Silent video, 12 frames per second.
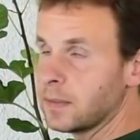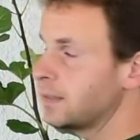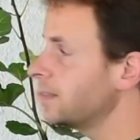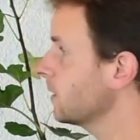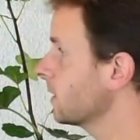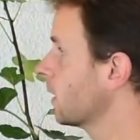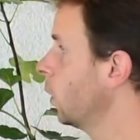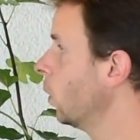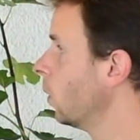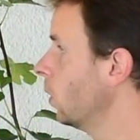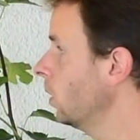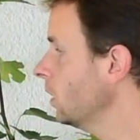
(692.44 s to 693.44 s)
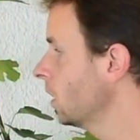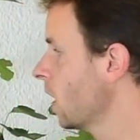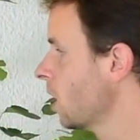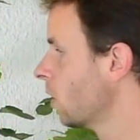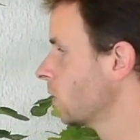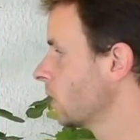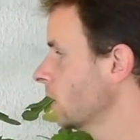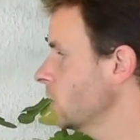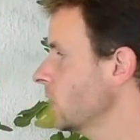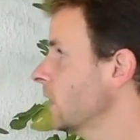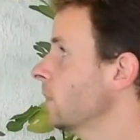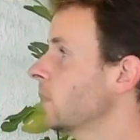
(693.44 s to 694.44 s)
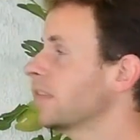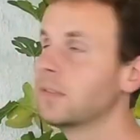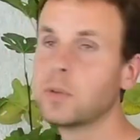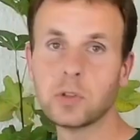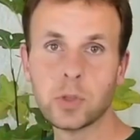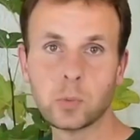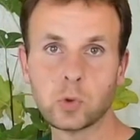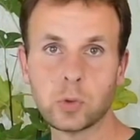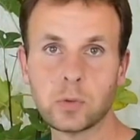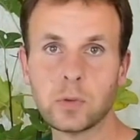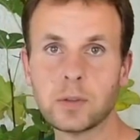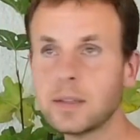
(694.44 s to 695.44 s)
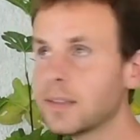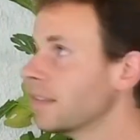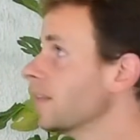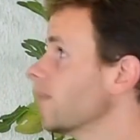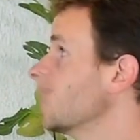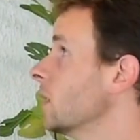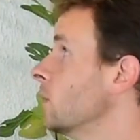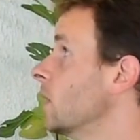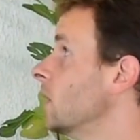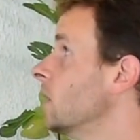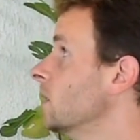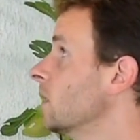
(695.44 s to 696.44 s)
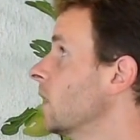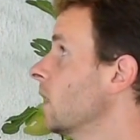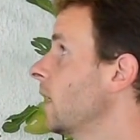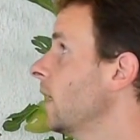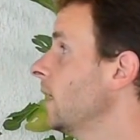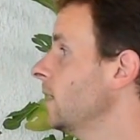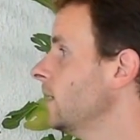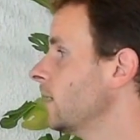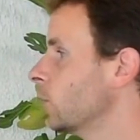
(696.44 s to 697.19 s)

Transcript: is very, very high, and then you cut the plant off at the bottom and that topic is done.